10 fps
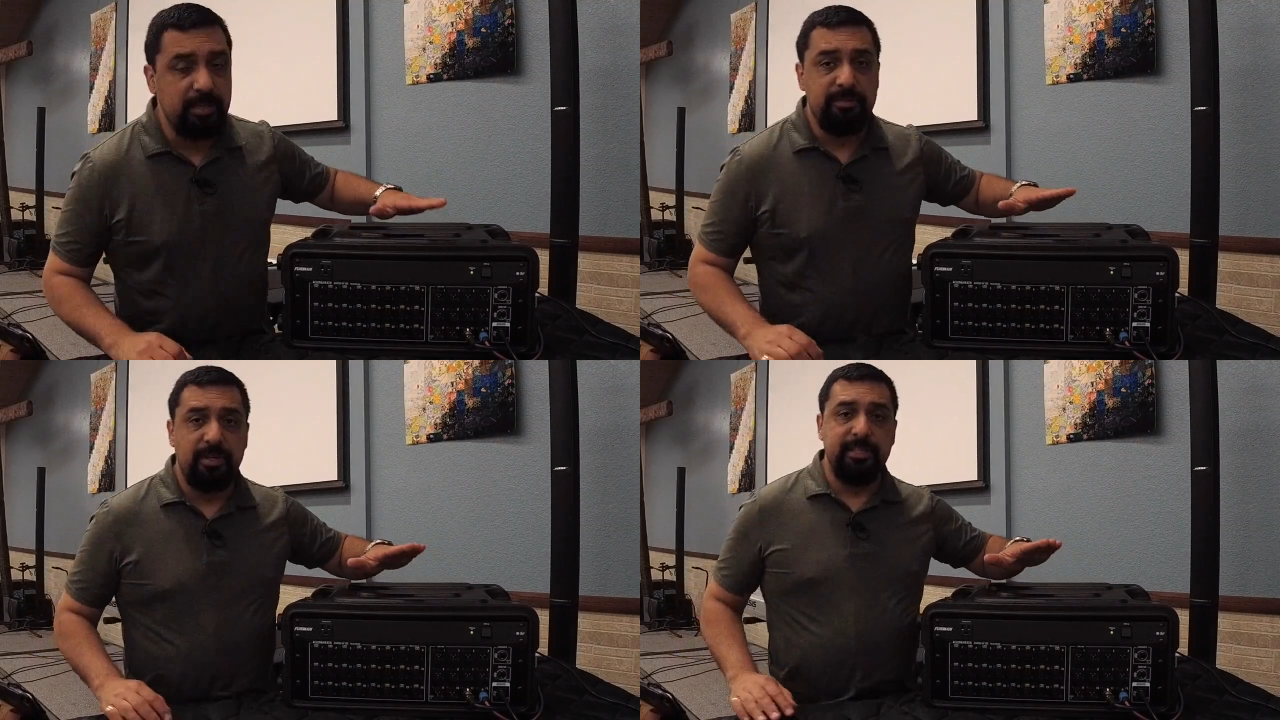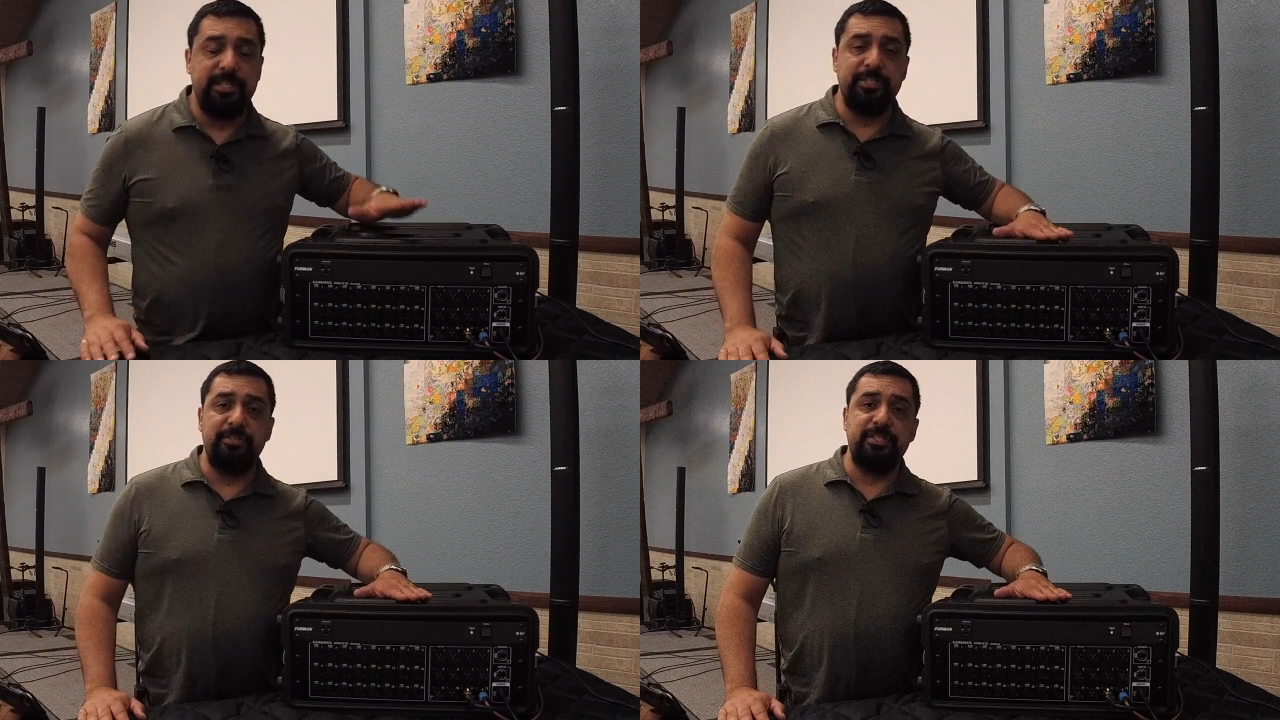of our
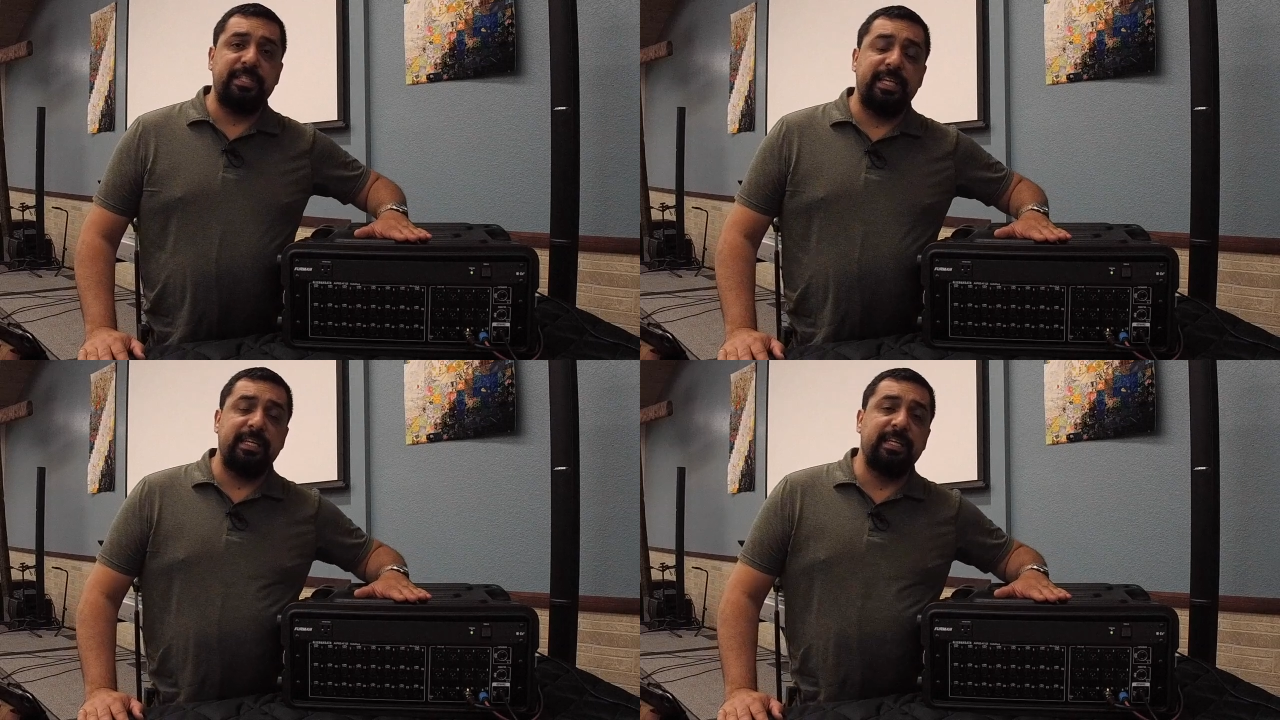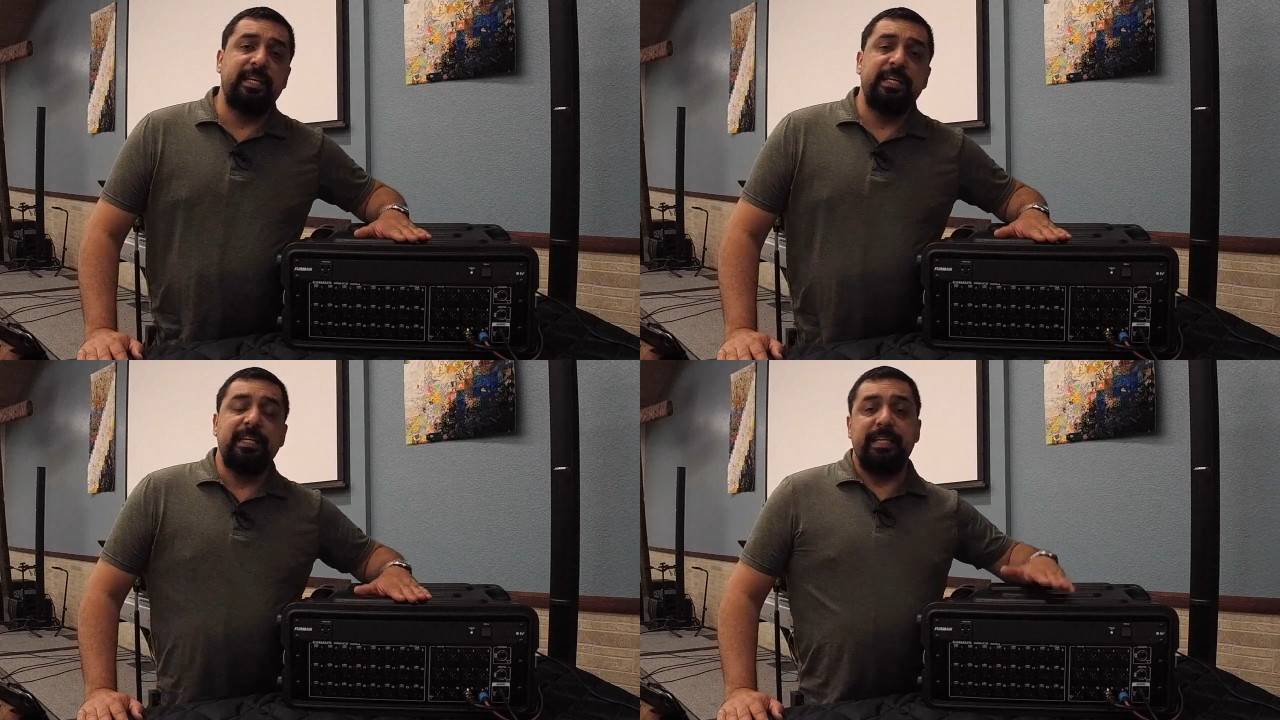digital snake.
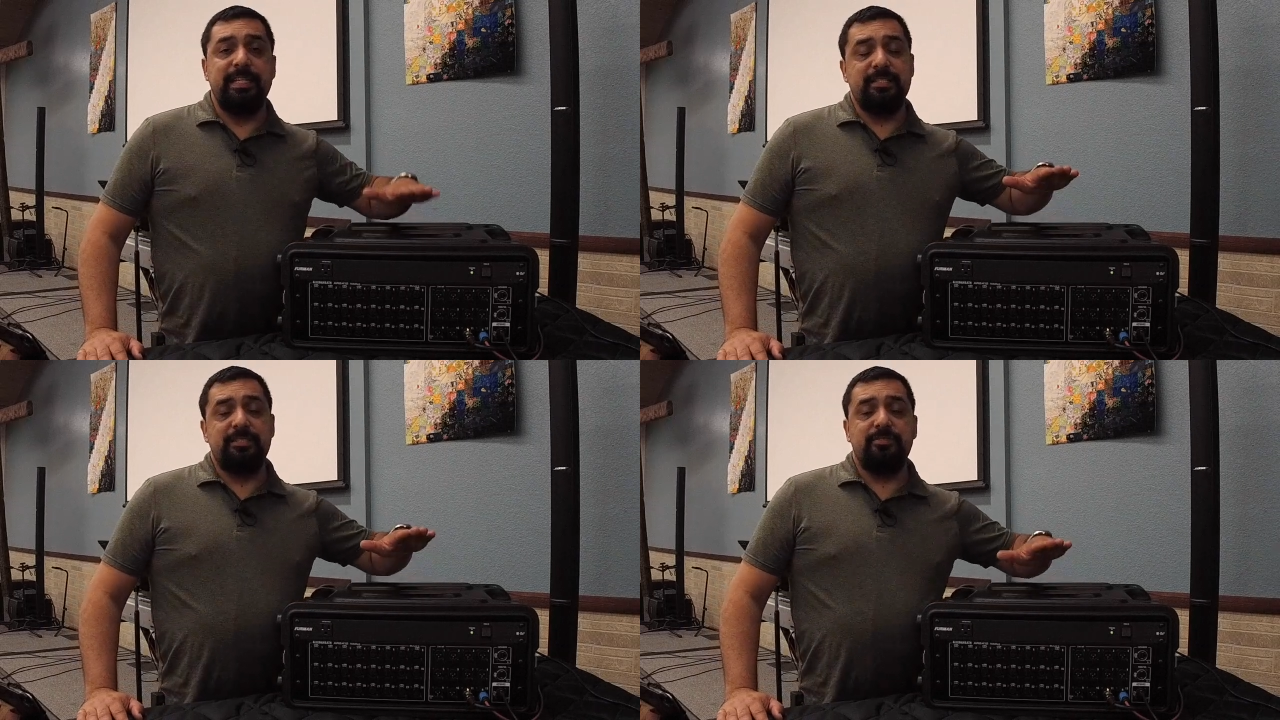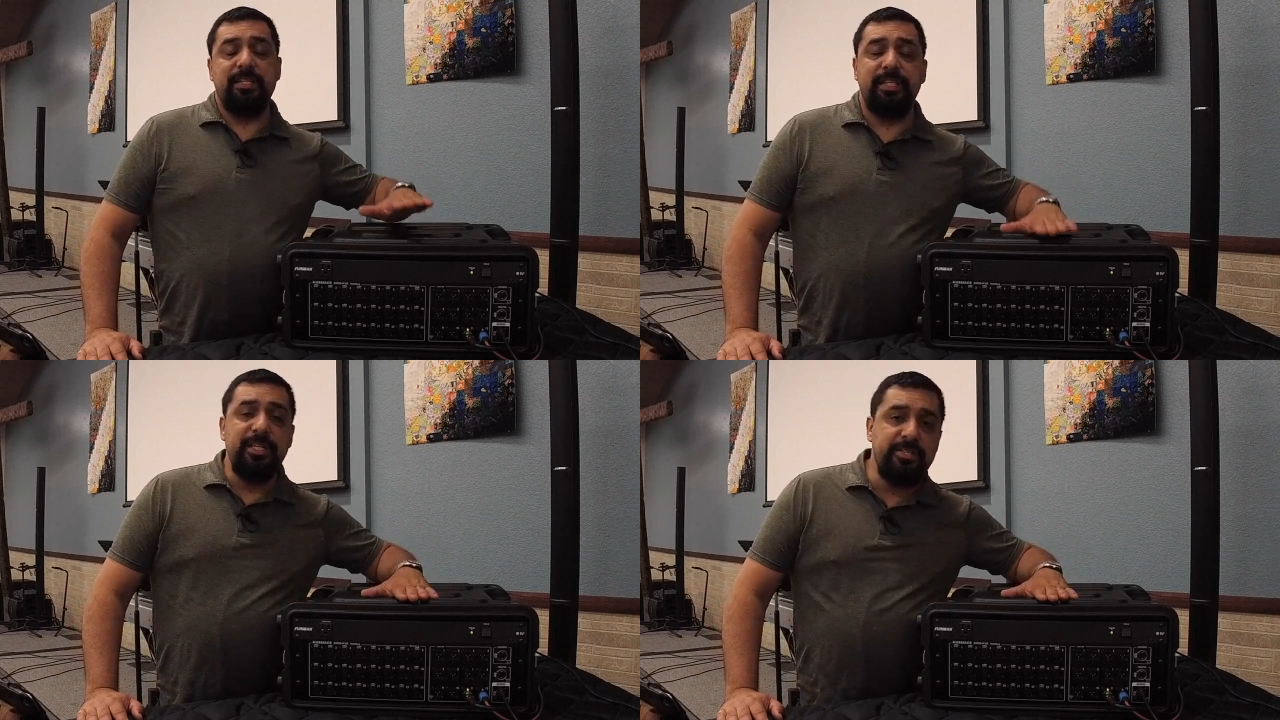It's
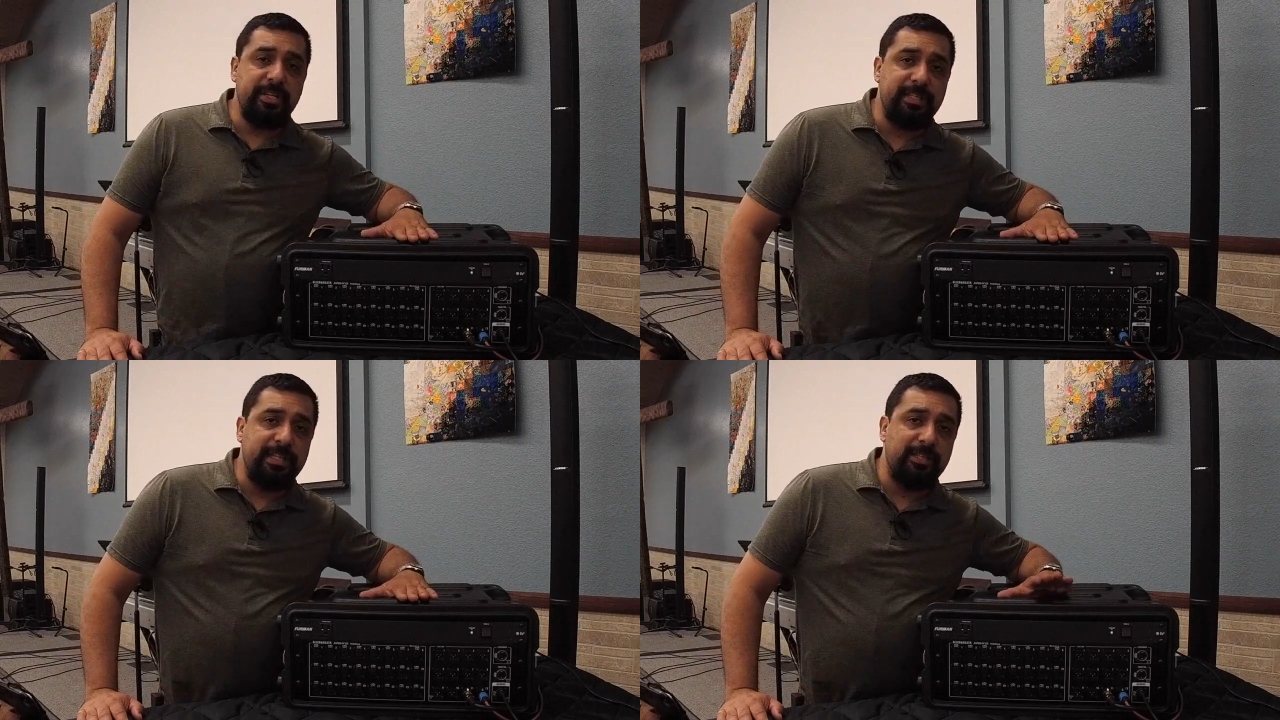strategically